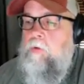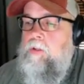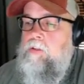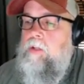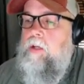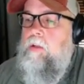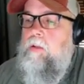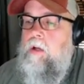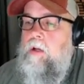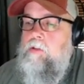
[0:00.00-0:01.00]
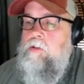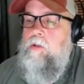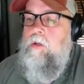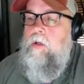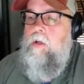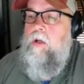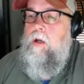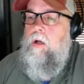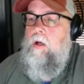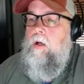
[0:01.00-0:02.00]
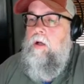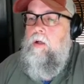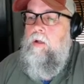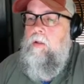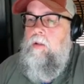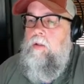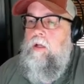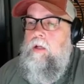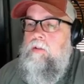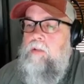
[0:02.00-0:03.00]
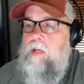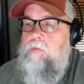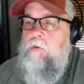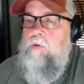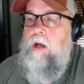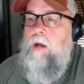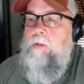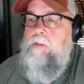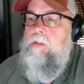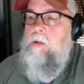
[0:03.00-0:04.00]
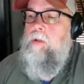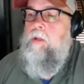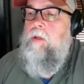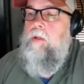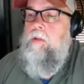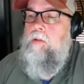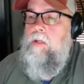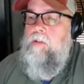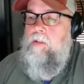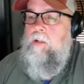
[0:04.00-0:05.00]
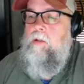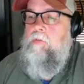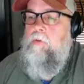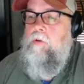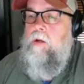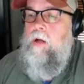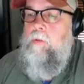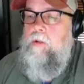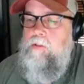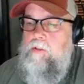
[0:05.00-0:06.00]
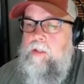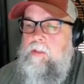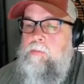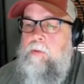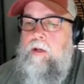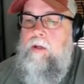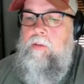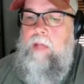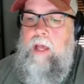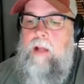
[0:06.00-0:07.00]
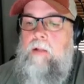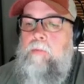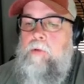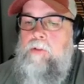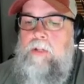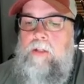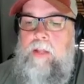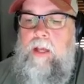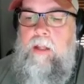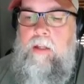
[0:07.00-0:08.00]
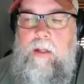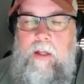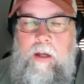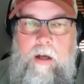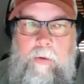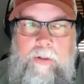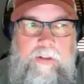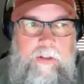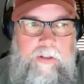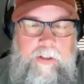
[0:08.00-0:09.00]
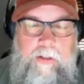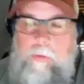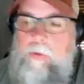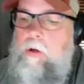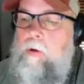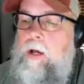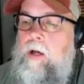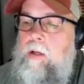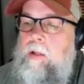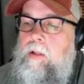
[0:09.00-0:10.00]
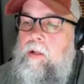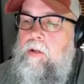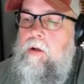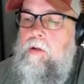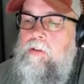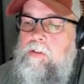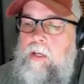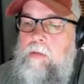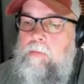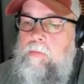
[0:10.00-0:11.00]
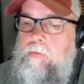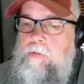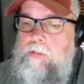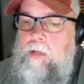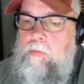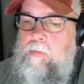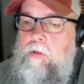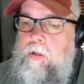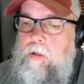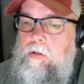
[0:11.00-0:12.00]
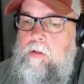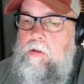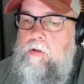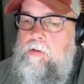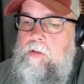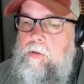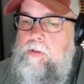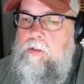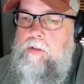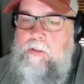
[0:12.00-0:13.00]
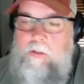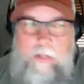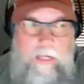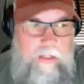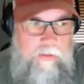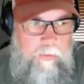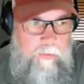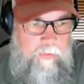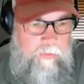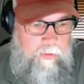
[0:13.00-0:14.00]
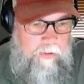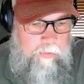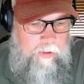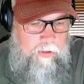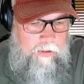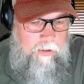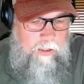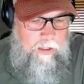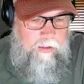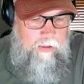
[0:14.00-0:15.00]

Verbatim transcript: free to stay in touch uh, I got a few comments coming in. Thanks, Linda, for your comments. Thanks, Beth, Alan. Appreciate that. Always good to see you when we go out. And uh, Noel, same same to you. It's always good to see you guys when, whenever we get to go out